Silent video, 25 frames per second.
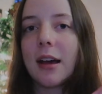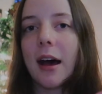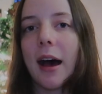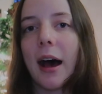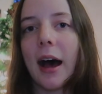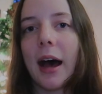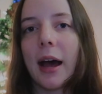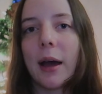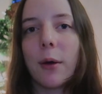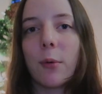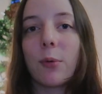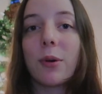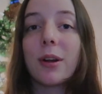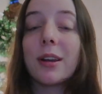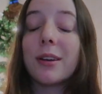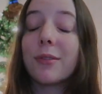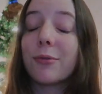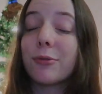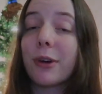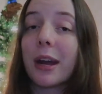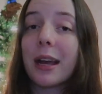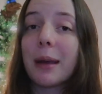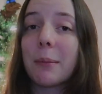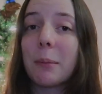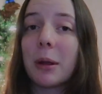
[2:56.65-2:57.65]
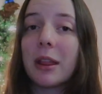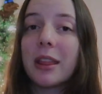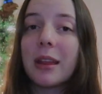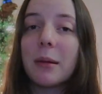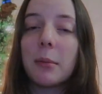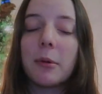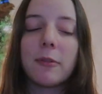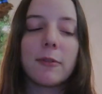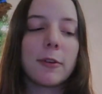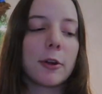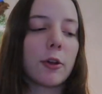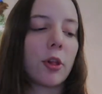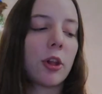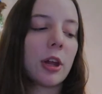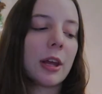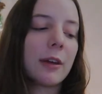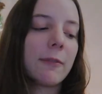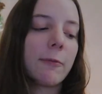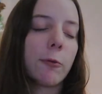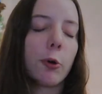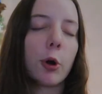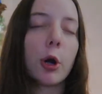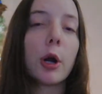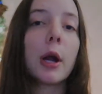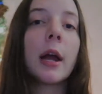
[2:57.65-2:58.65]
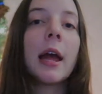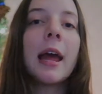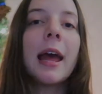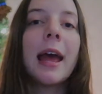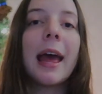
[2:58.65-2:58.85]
I would recommend them if you're looking for